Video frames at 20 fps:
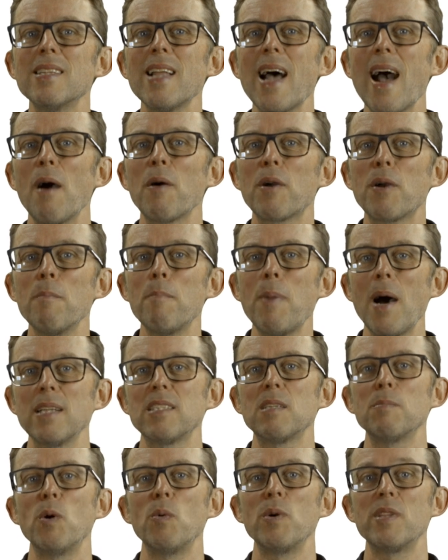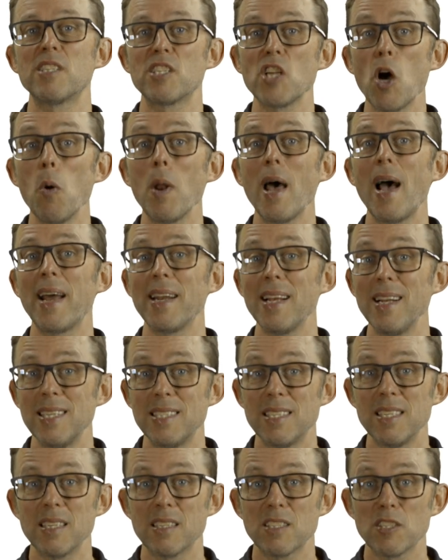now compatible with Solar
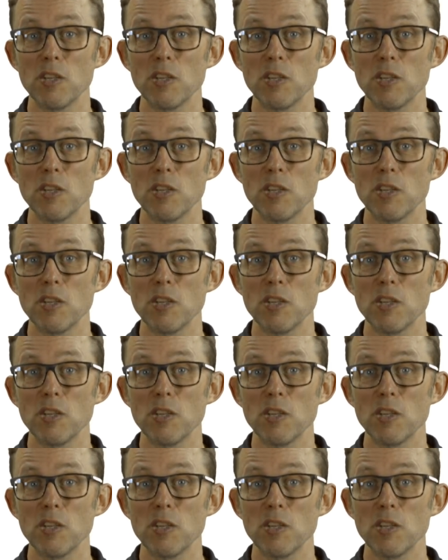Analytics